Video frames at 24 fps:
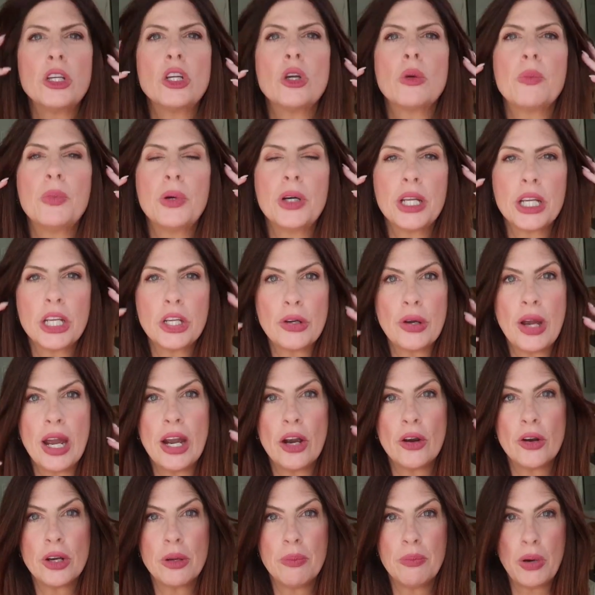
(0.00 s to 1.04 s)
when you're putting your
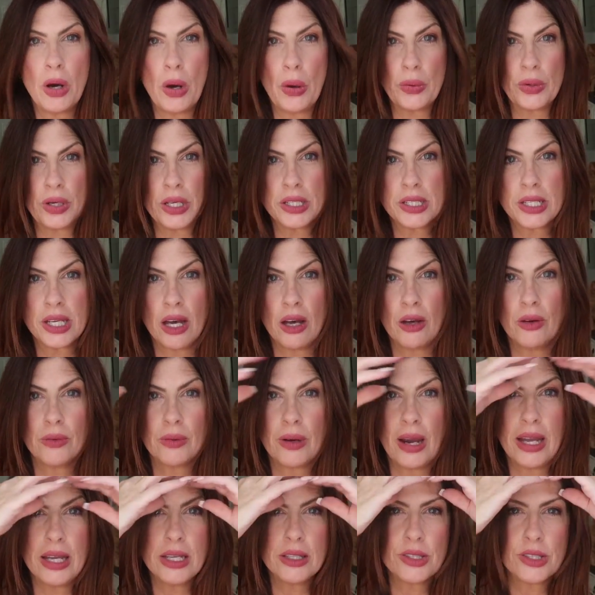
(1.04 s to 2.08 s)
hair in a ponytail,
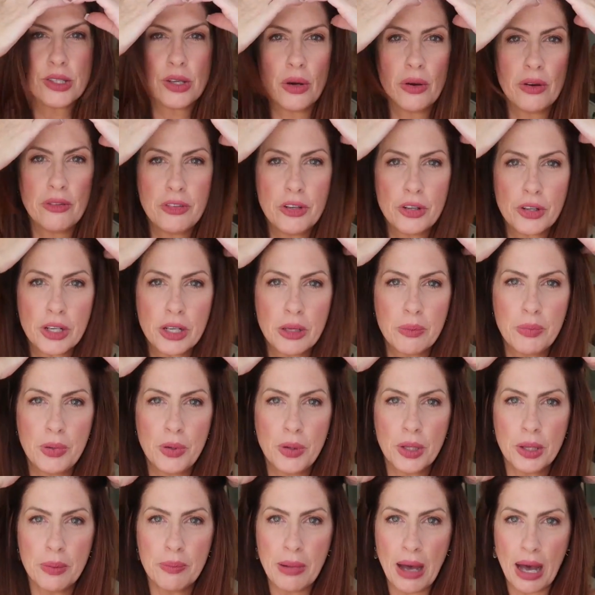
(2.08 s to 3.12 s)
right? So if you're gonna
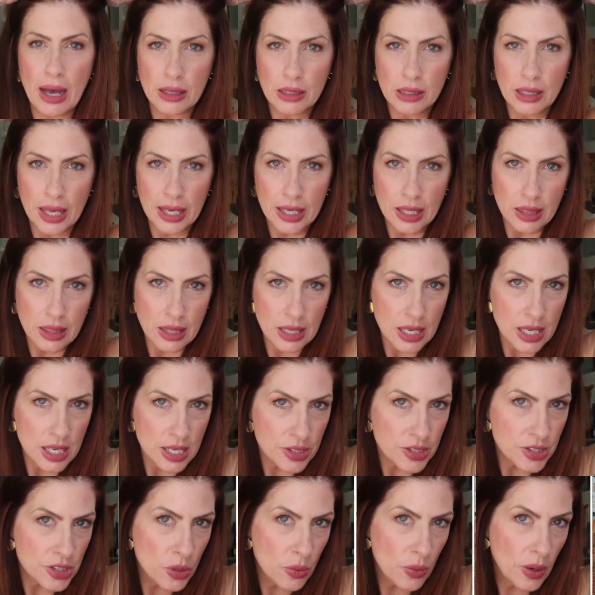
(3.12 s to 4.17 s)
pull it back like
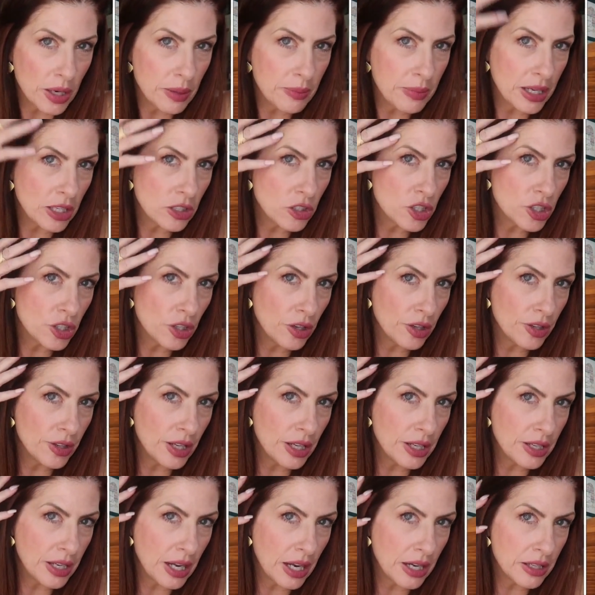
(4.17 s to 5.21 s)
this, you wanna make sure
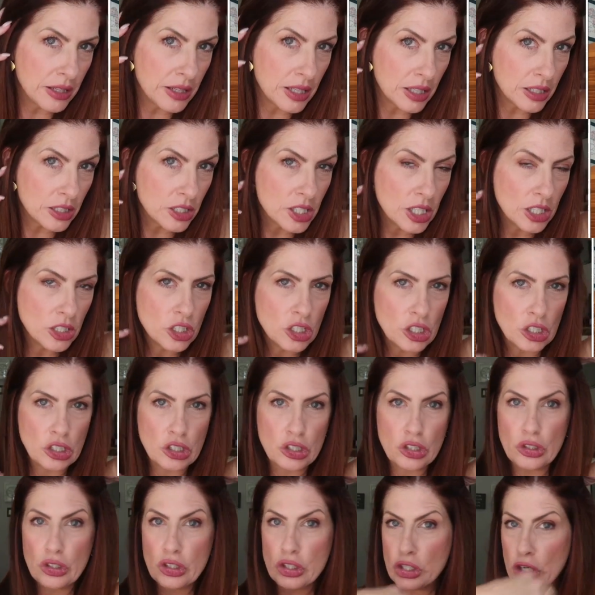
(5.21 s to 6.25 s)
that none of the
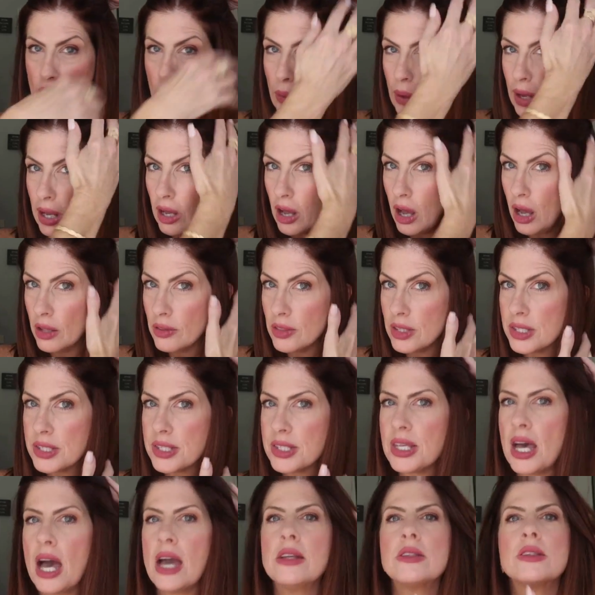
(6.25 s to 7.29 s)
extensions are showing on the
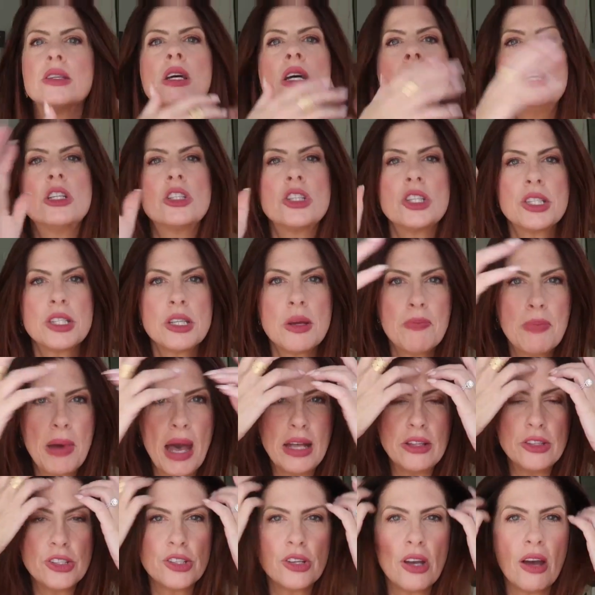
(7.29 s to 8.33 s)
sides. Just
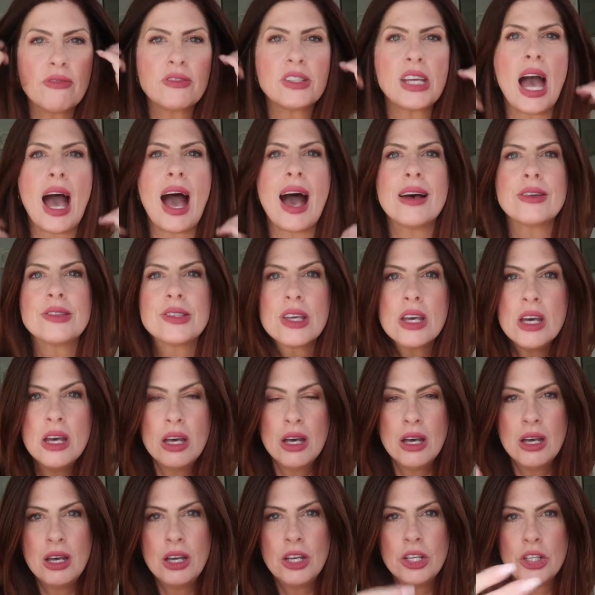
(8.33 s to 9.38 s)
depends, you have to ask,
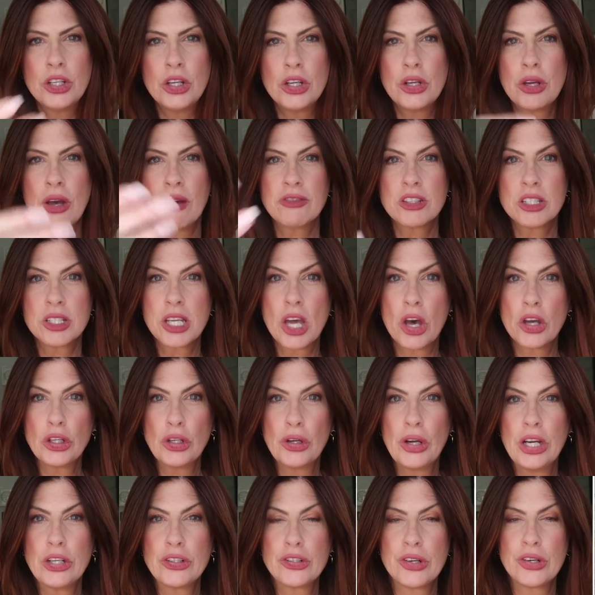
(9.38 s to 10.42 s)
you know, you have to tell
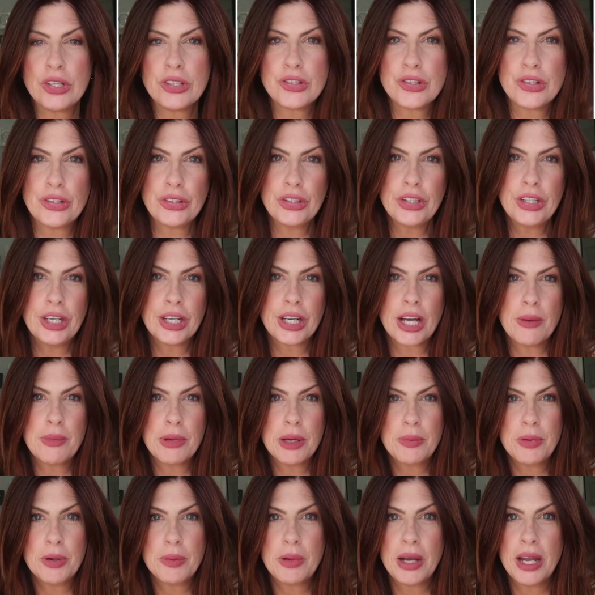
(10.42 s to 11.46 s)
your hairdresser, look, I'm
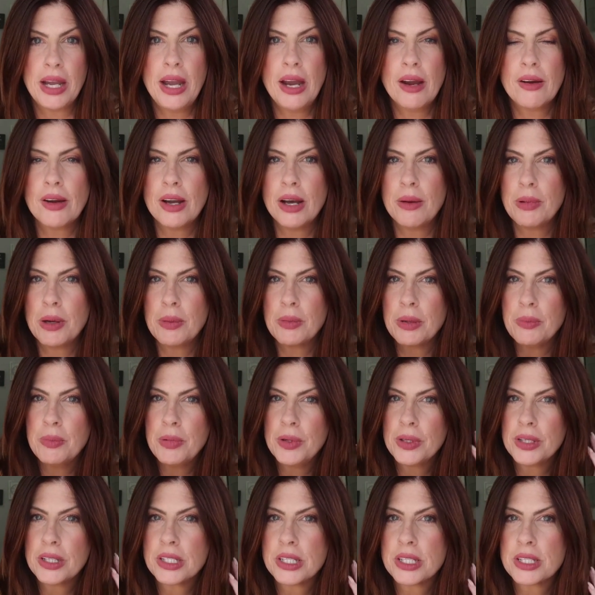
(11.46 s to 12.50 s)
gonna put my hair up, I'm gonna
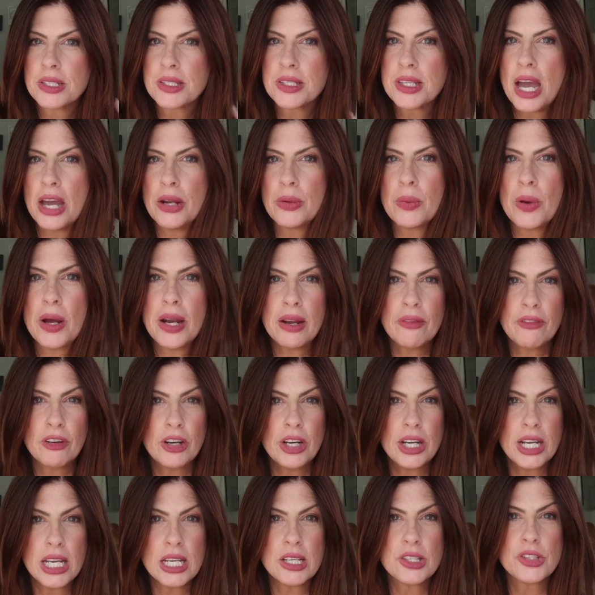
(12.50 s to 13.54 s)
pull it to the side,
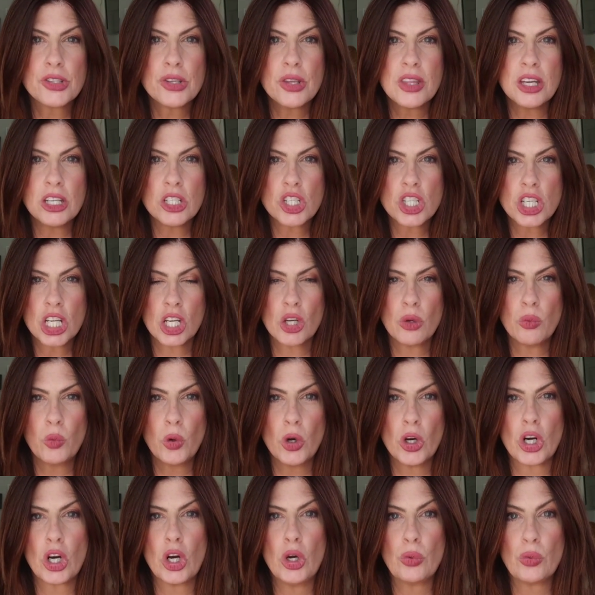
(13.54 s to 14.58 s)
whatever it is, so that she can
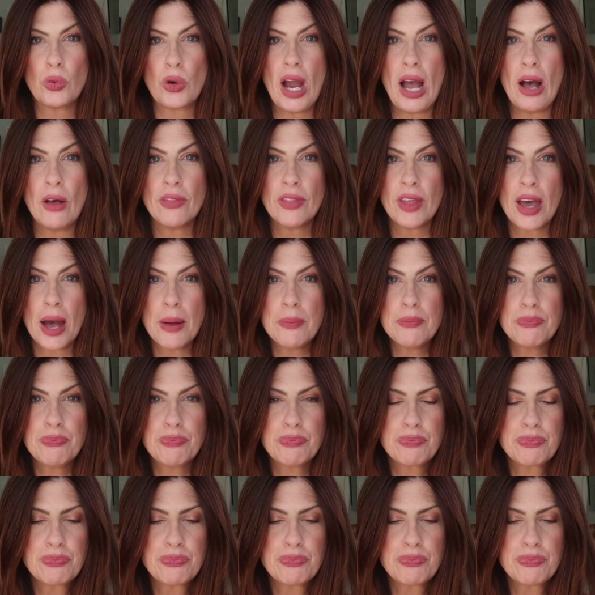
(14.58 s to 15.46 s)
work around that.